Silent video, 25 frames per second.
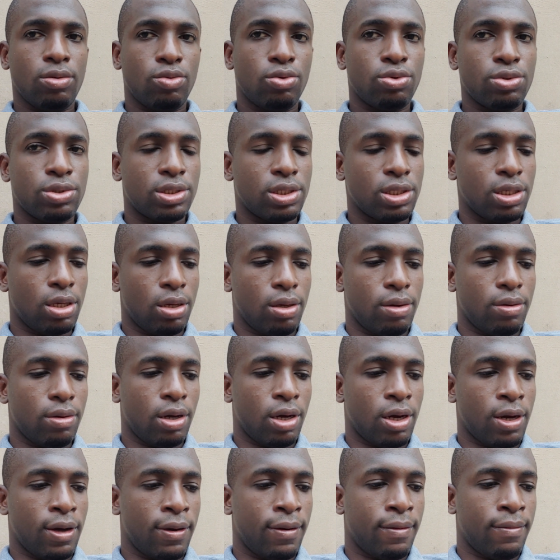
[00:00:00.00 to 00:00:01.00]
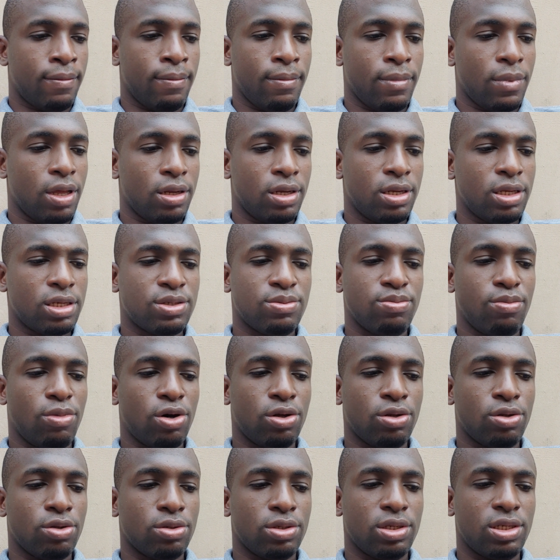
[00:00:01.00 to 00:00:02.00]
This
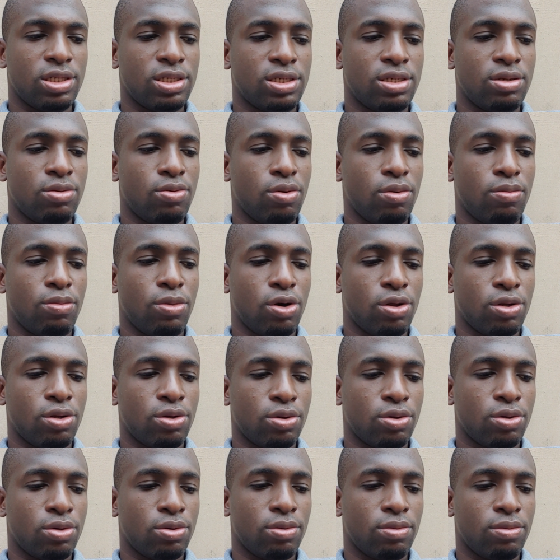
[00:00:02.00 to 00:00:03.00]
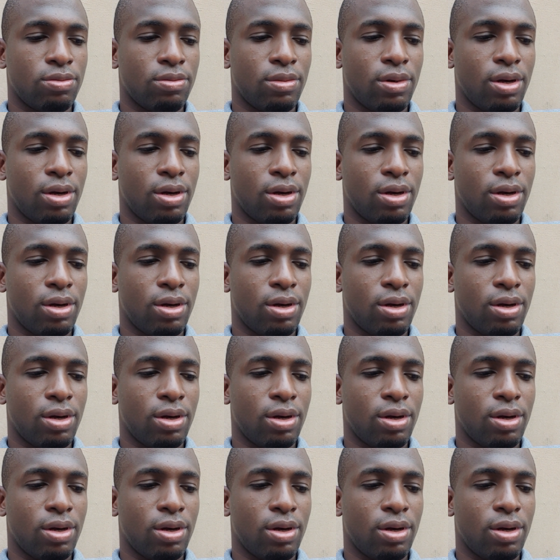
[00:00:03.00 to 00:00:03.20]
Zero model,